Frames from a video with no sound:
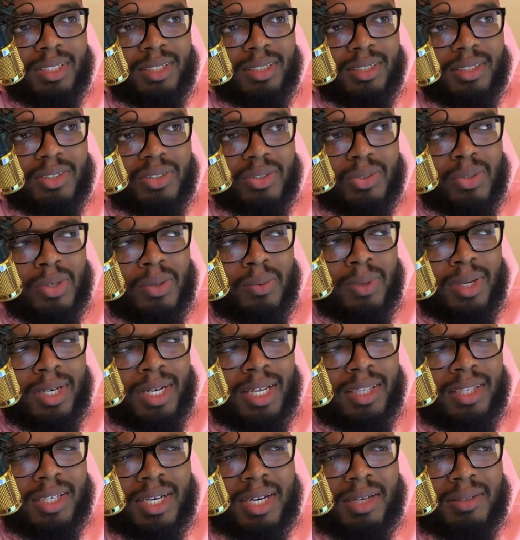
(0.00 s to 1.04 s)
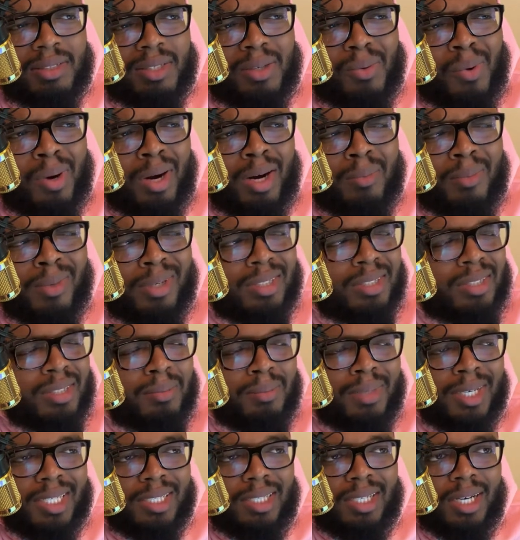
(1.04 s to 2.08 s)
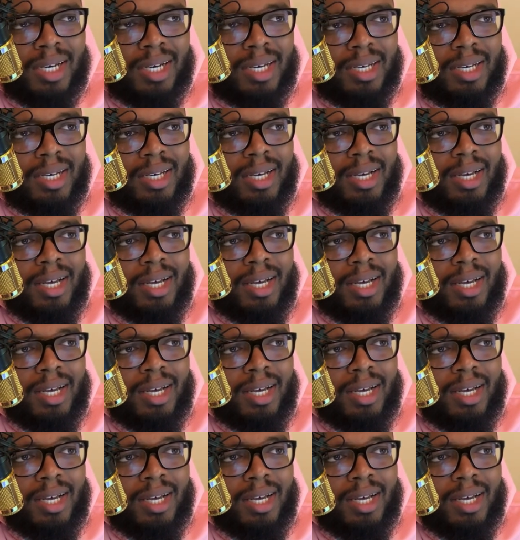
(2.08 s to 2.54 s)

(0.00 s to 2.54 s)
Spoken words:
store one day. I think I was at Walmart, something like that.